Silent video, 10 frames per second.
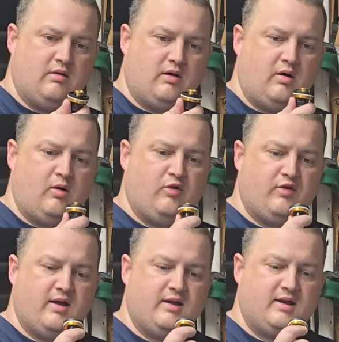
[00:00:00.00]
the whole
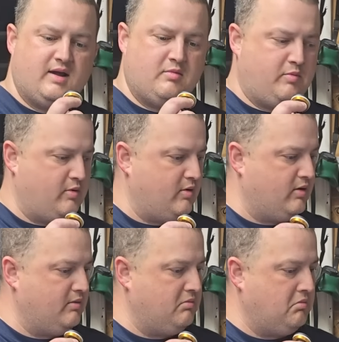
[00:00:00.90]
thing came
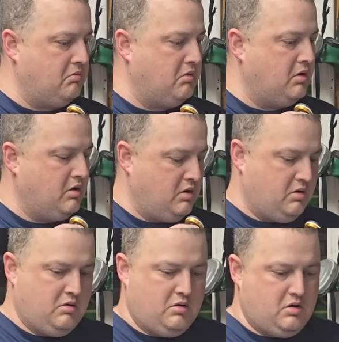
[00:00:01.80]
apart.
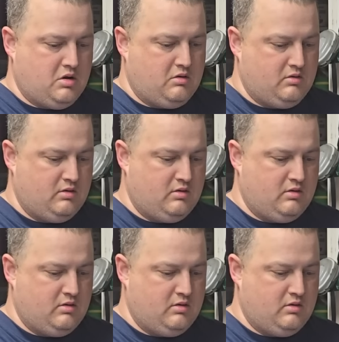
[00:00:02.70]
Huh.